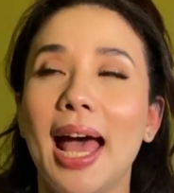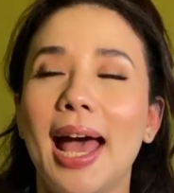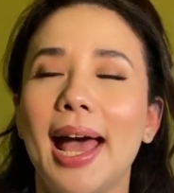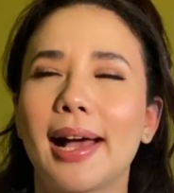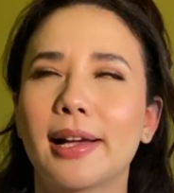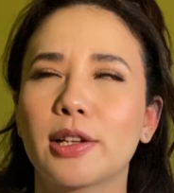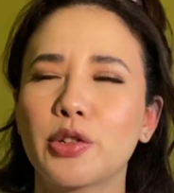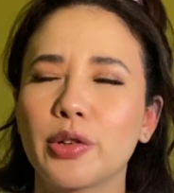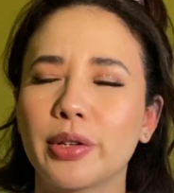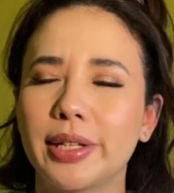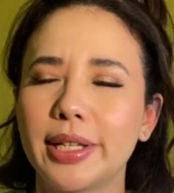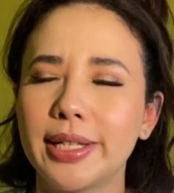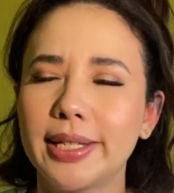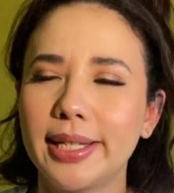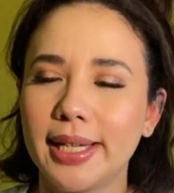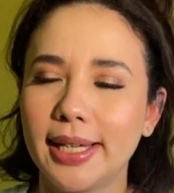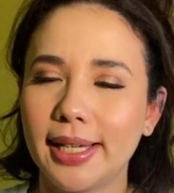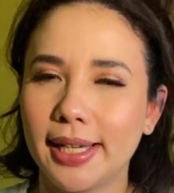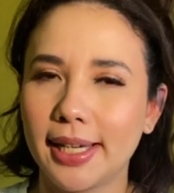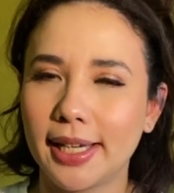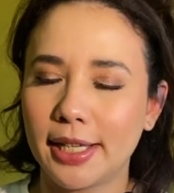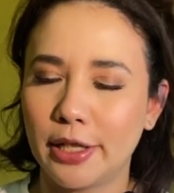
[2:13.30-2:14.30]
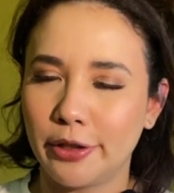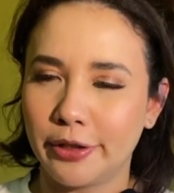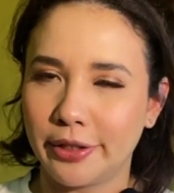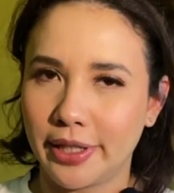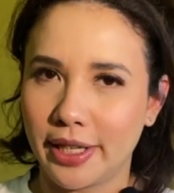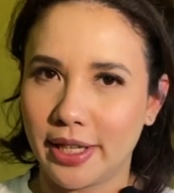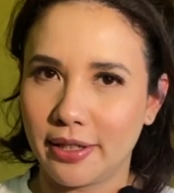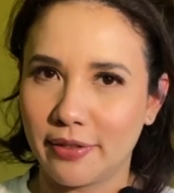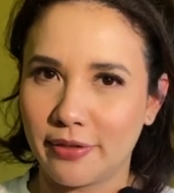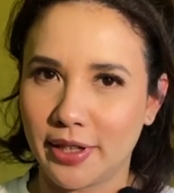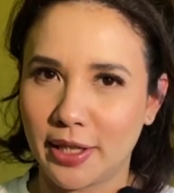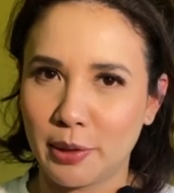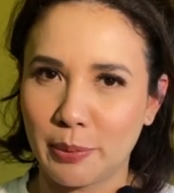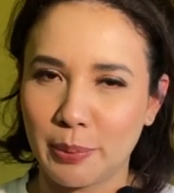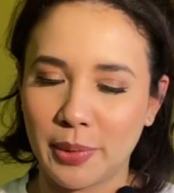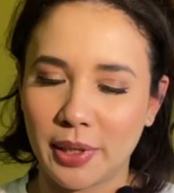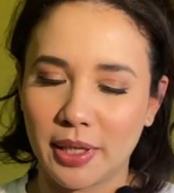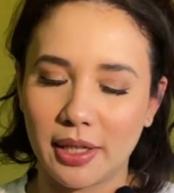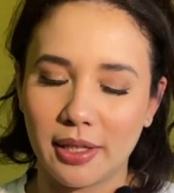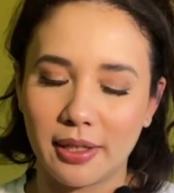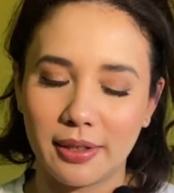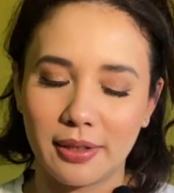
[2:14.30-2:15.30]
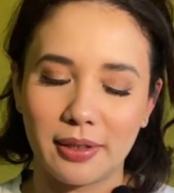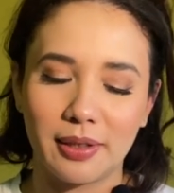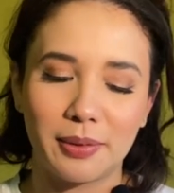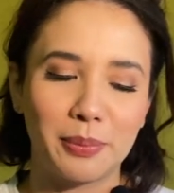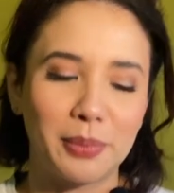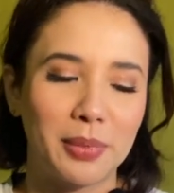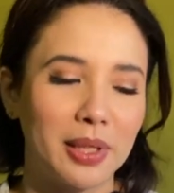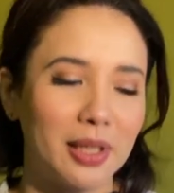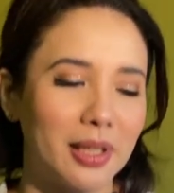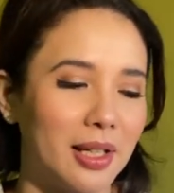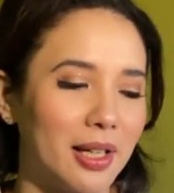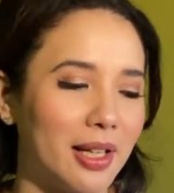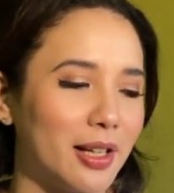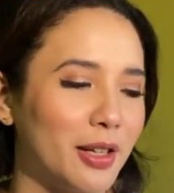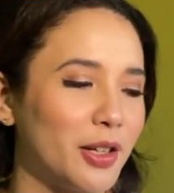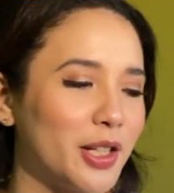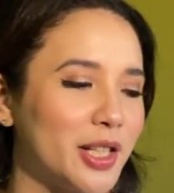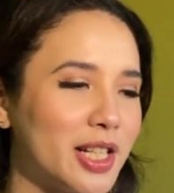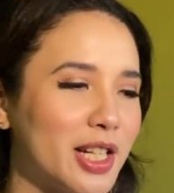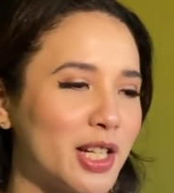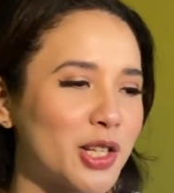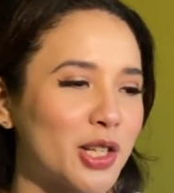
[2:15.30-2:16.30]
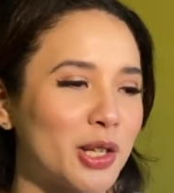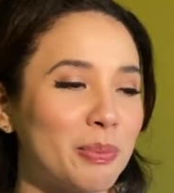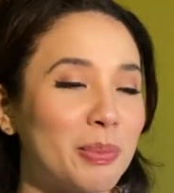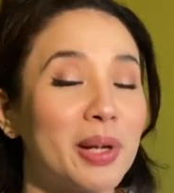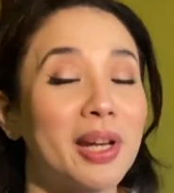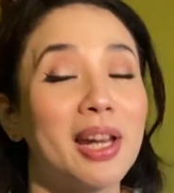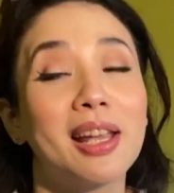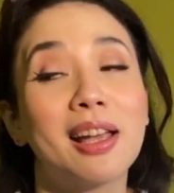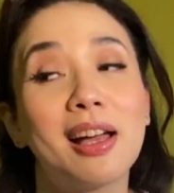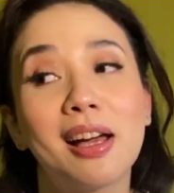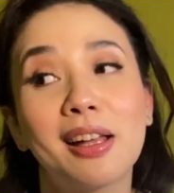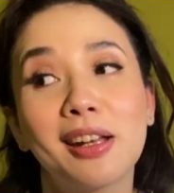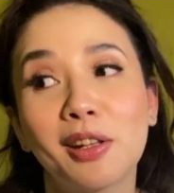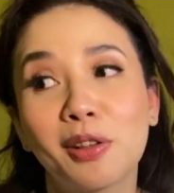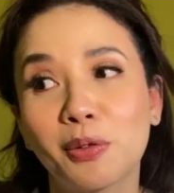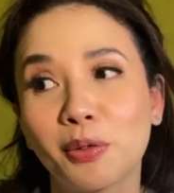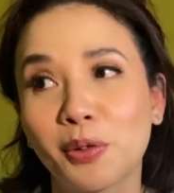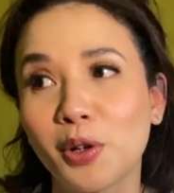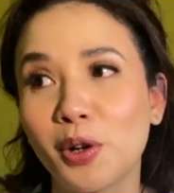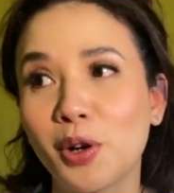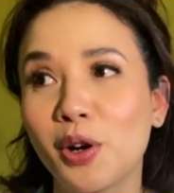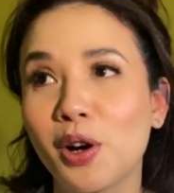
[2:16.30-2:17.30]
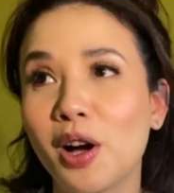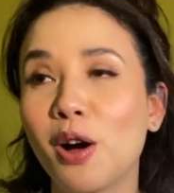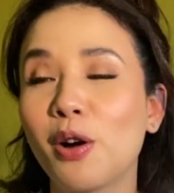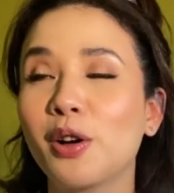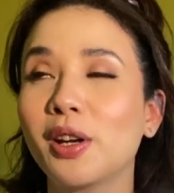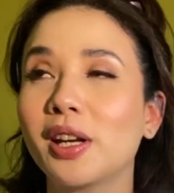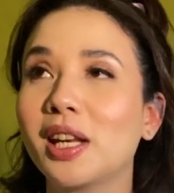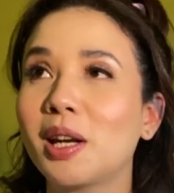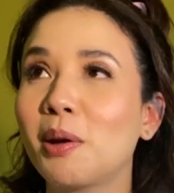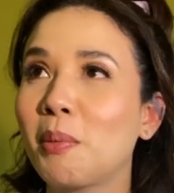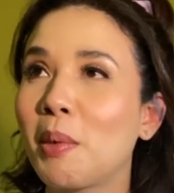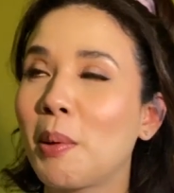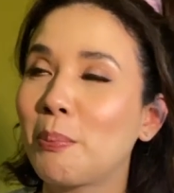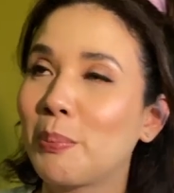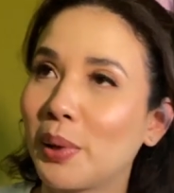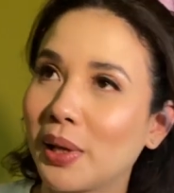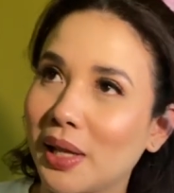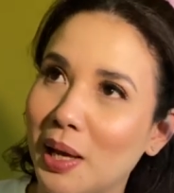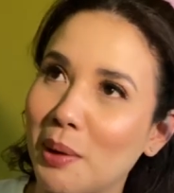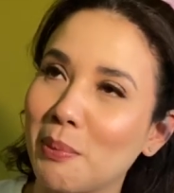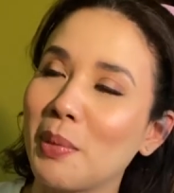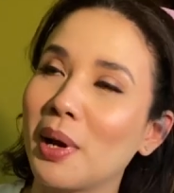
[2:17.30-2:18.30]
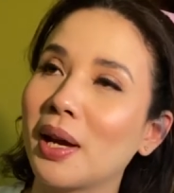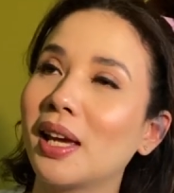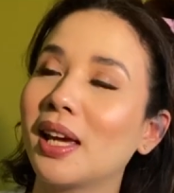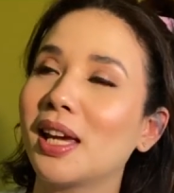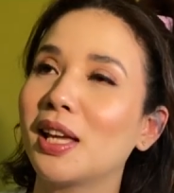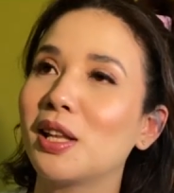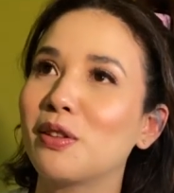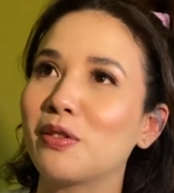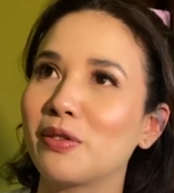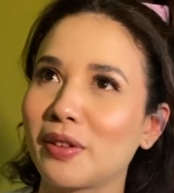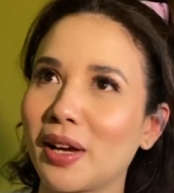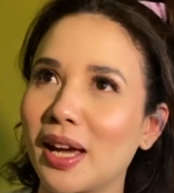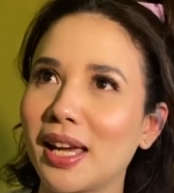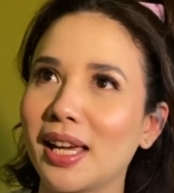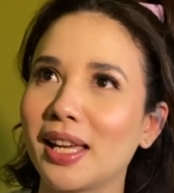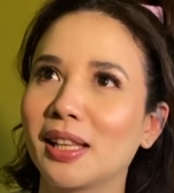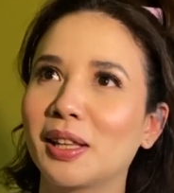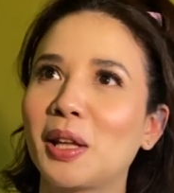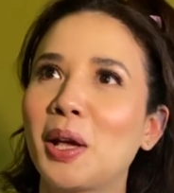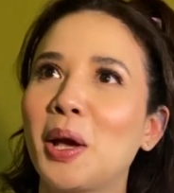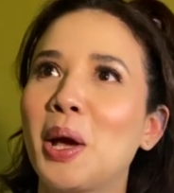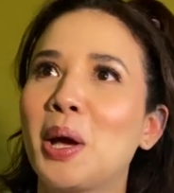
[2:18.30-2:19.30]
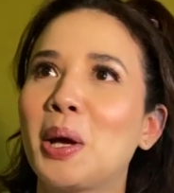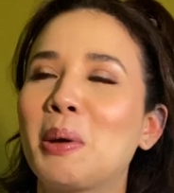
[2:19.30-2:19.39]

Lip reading: Actually, siya yung na-invite mag-audition. But I got it wrong. Ako rin naman pala, ma-invite.